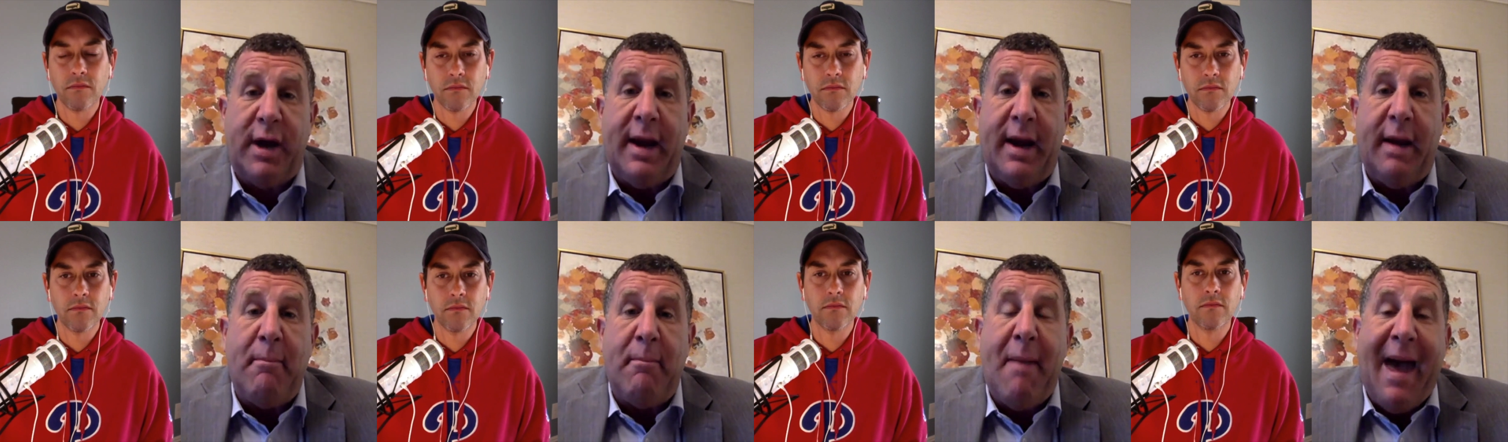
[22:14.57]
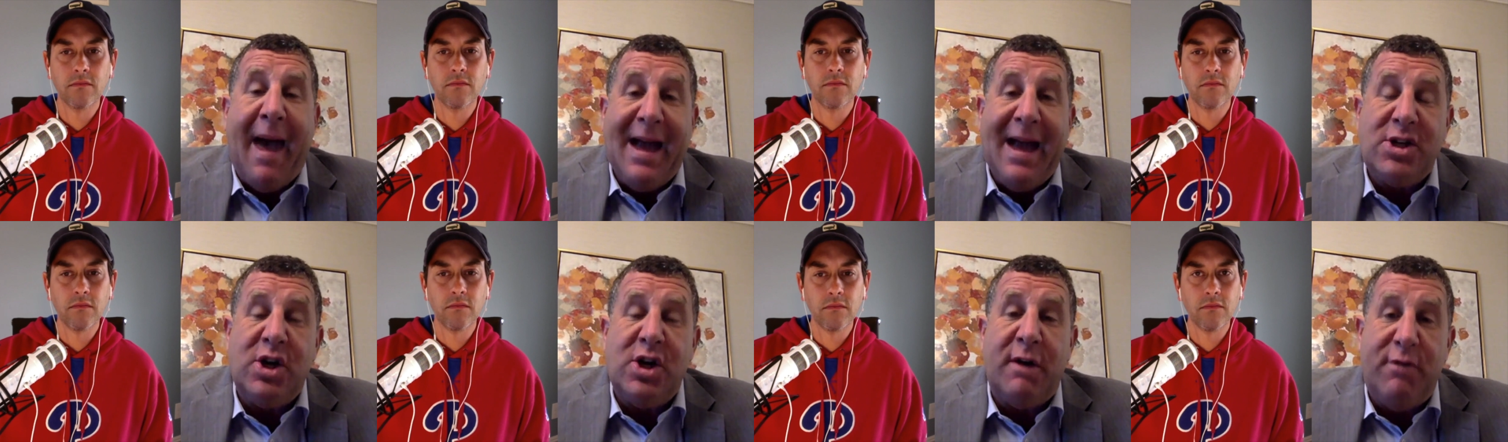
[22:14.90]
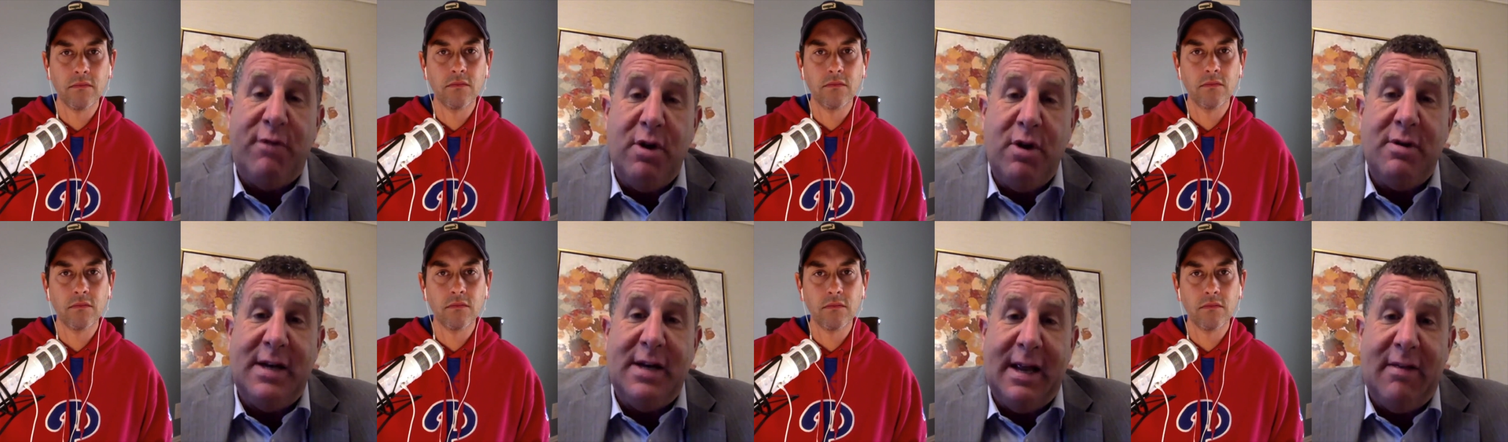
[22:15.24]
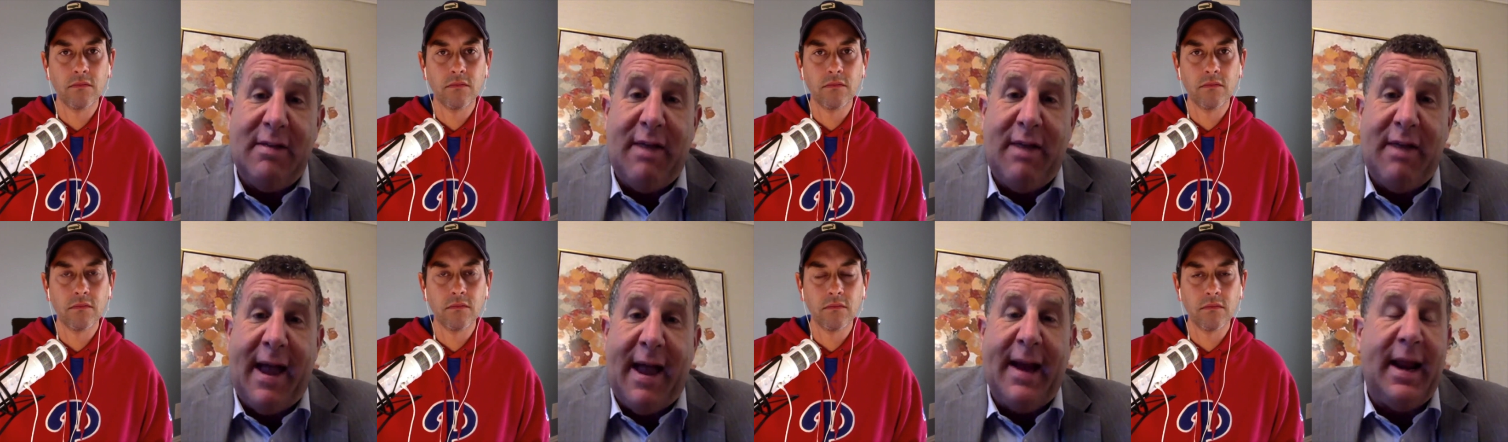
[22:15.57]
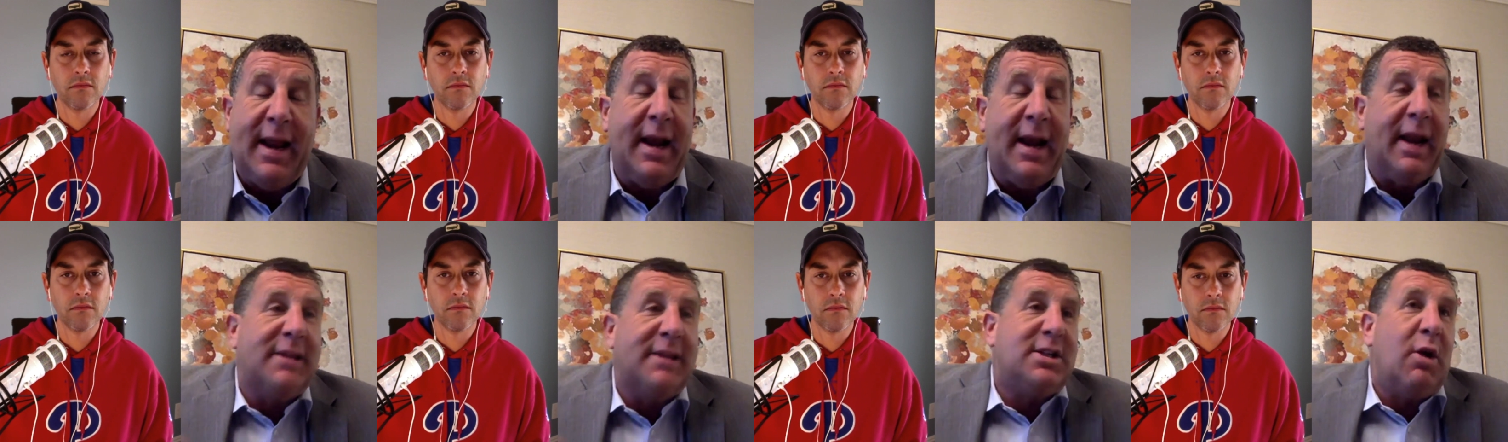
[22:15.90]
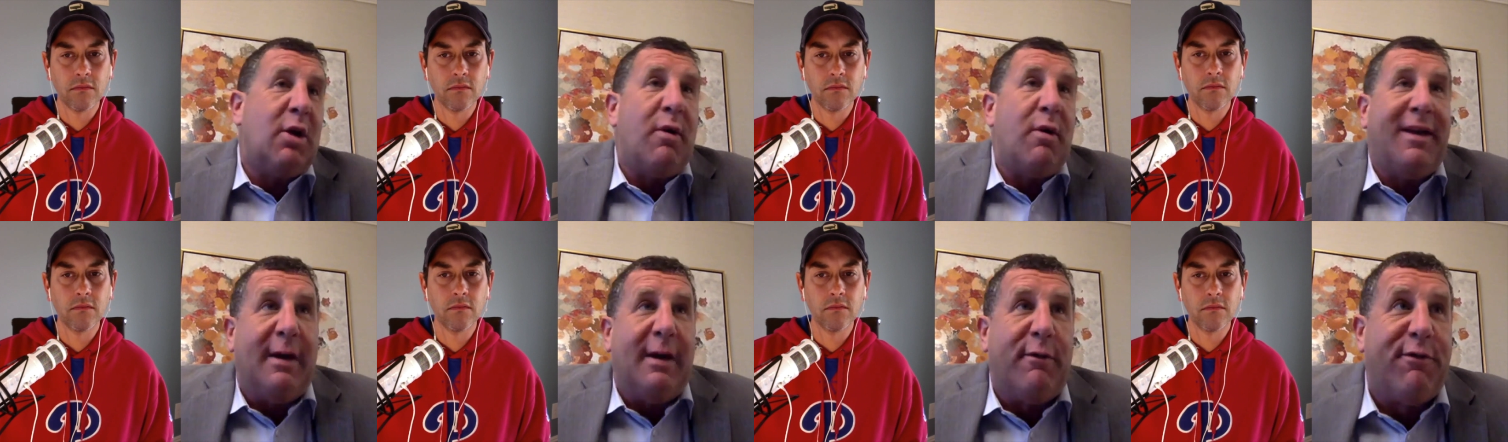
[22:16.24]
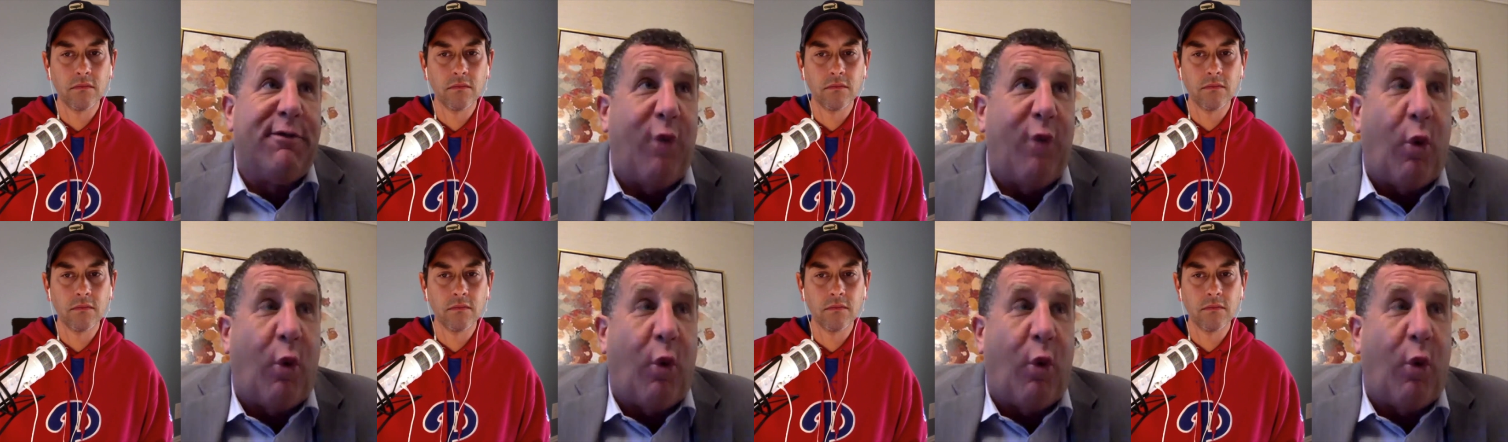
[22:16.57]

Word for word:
Speaker 1: And imagine if you did that, and let's say only did